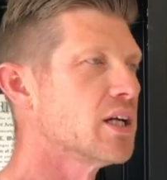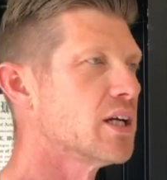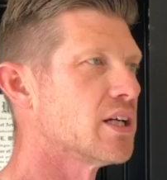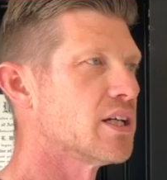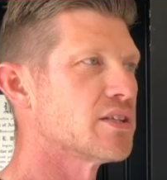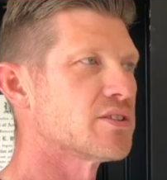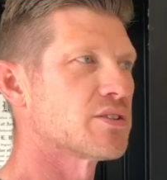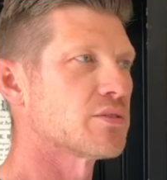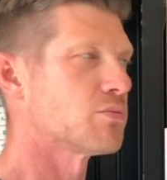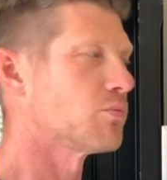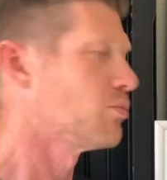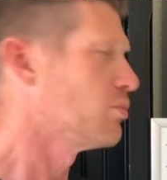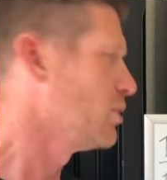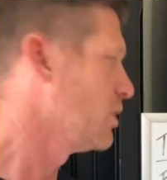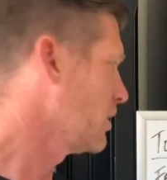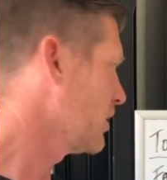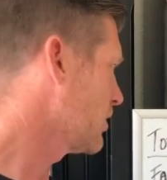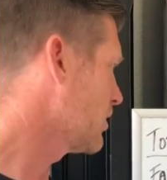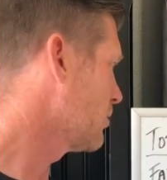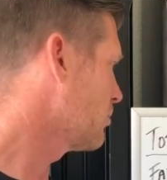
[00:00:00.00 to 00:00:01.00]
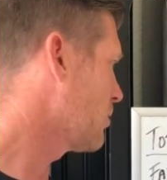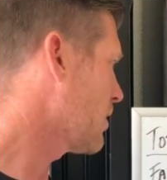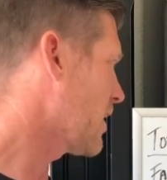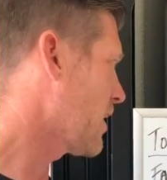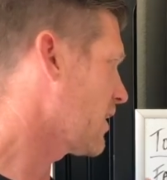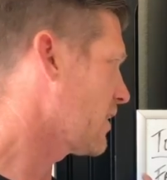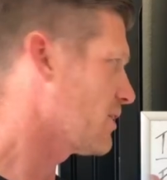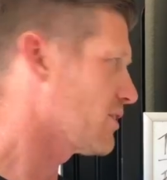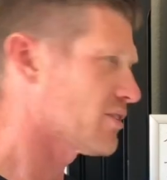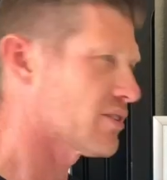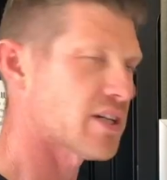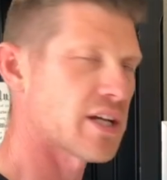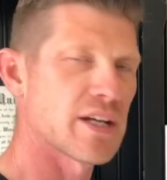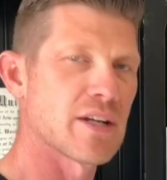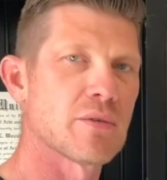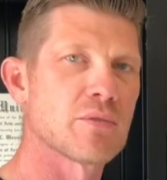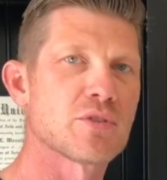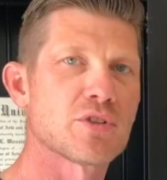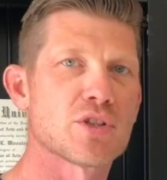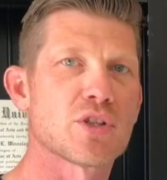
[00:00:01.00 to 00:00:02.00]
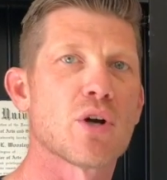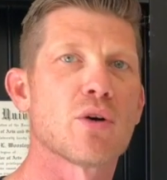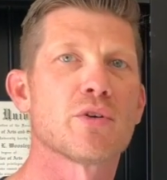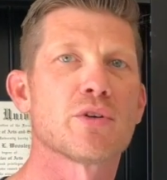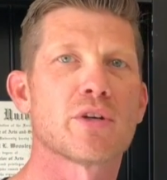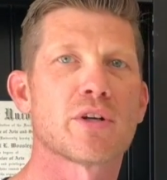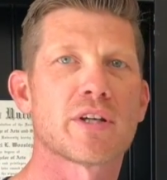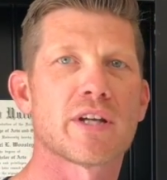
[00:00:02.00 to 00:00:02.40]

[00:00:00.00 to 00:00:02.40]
It's a really good way to kind of show your